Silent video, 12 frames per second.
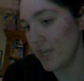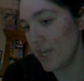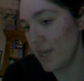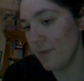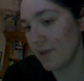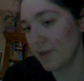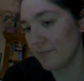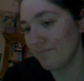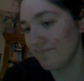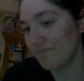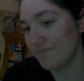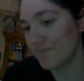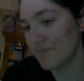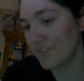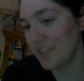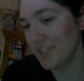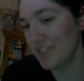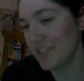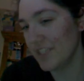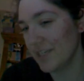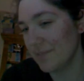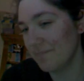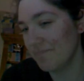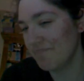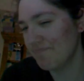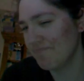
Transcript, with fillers: Hey Megan, it's um